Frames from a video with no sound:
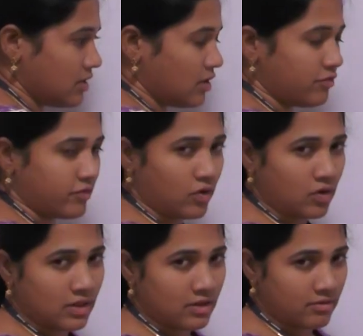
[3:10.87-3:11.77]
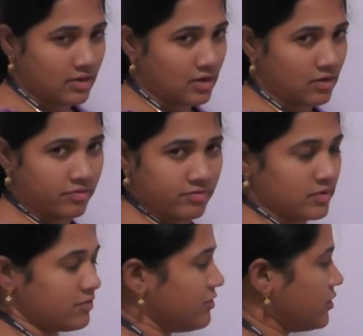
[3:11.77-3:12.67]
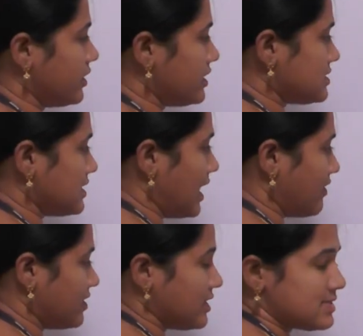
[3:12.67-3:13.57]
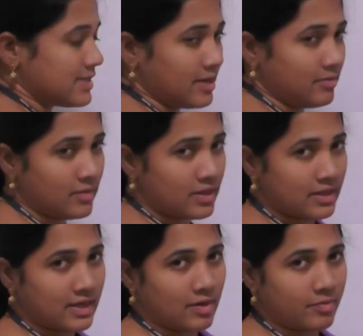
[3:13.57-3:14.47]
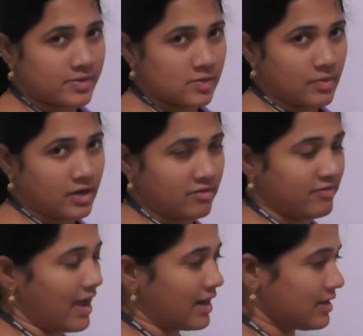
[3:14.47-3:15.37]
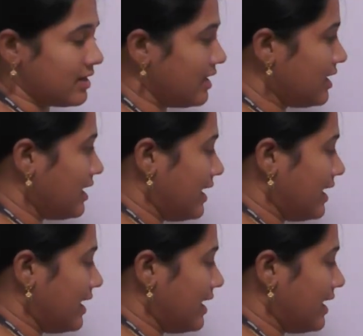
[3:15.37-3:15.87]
of all the fluids having the same the compressibility factor,